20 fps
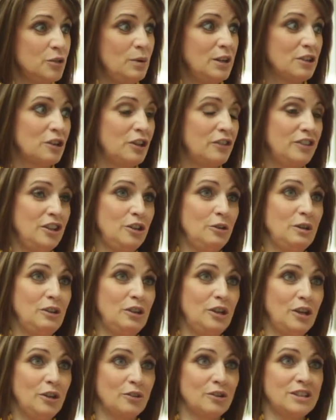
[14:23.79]
You either you
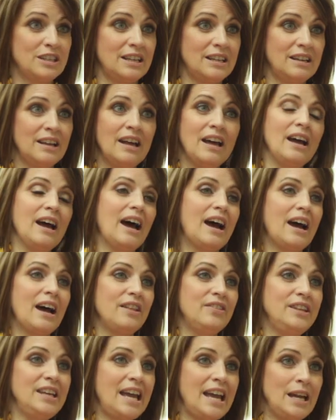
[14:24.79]
either did
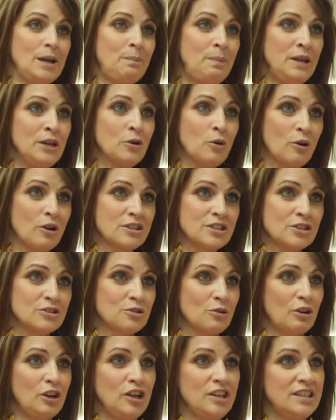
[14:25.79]
uh, the AP
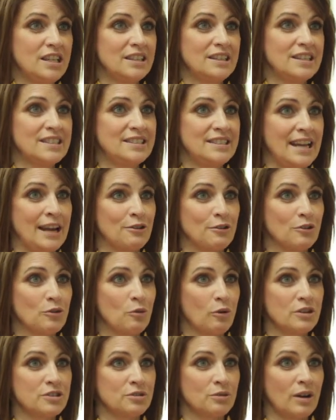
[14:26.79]
courses or you did the
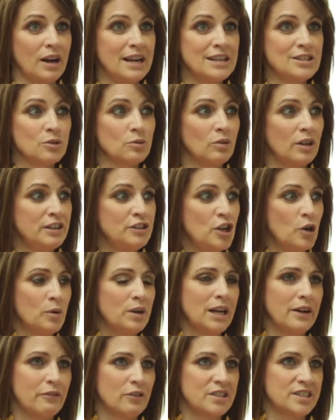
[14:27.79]
standard course through high school, and no
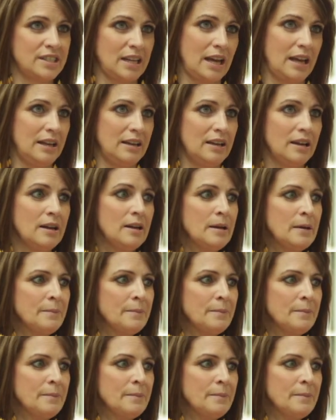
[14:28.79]
one ever said,